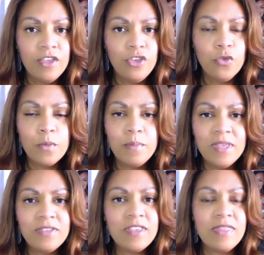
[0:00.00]
you were
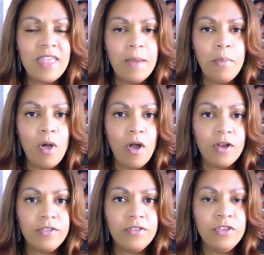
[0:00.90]
missing that
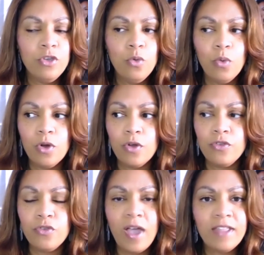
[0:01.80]
part. You were
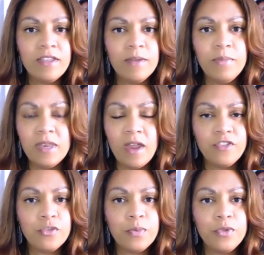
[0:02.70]
trying to be an
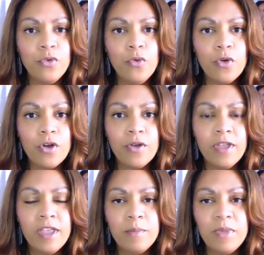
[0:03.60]
entrepreneur
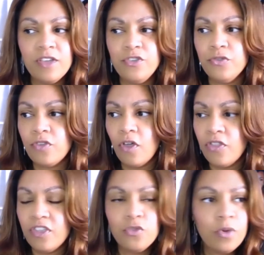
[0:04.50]
because you saw
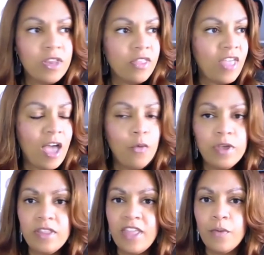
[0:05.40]
this one and that
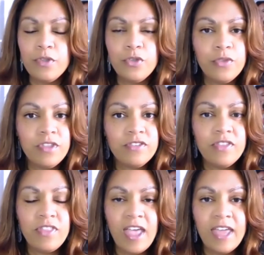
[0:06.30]
one and they were doing this
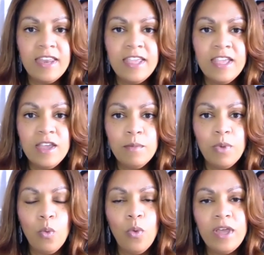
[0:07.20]
and that.
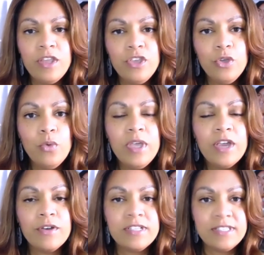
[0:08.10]
But what are you
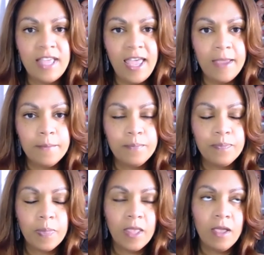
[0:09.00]
here to say?
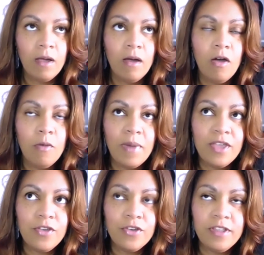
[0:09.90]
Oh my
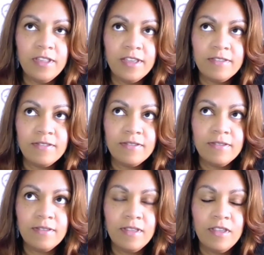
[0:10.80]
goodness.
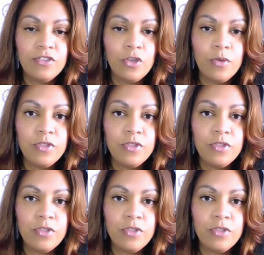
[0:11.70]
So in